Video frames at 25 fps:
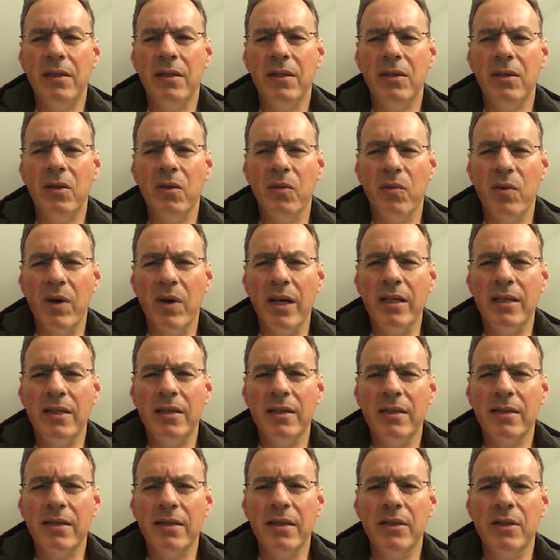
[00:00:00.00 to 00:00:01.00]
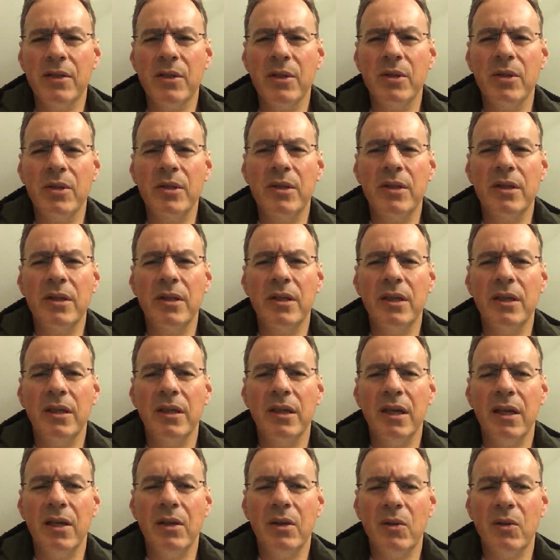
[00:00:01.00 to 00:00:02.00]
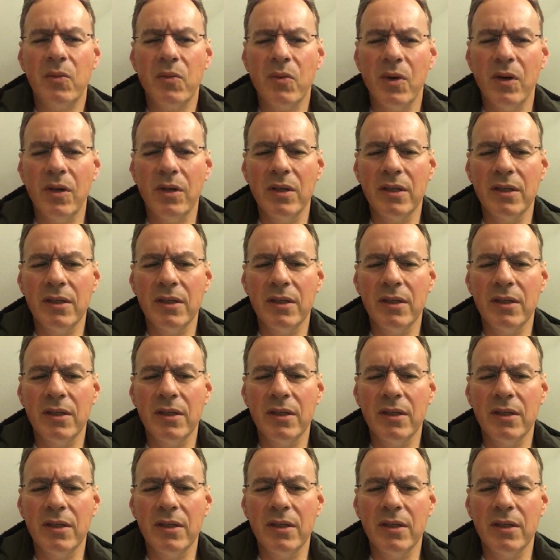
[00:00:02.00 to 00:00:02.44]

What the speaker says: the right decisions and not the wrong